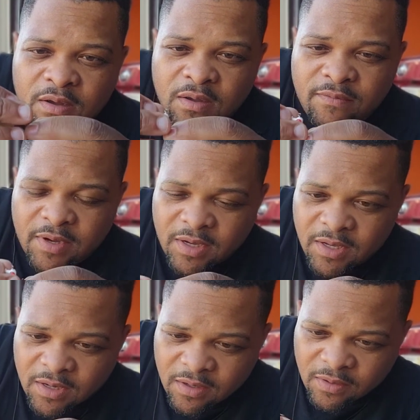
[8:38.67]
If I can
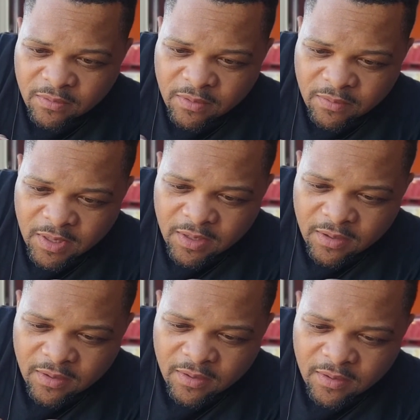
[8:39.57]
get it to go through there.
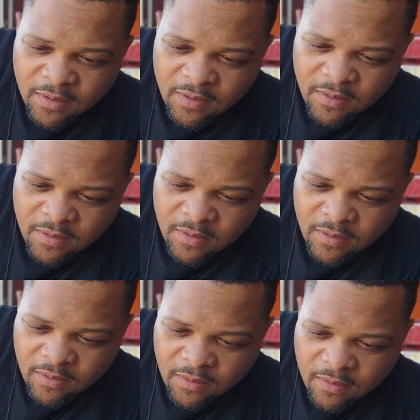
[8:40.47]

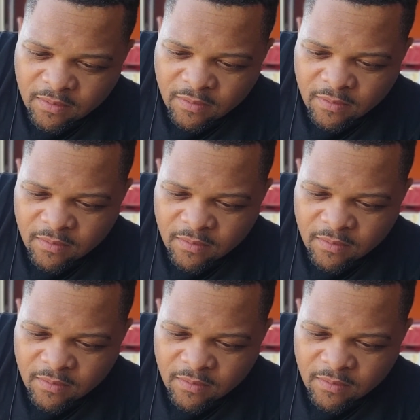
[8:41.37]
Hold on.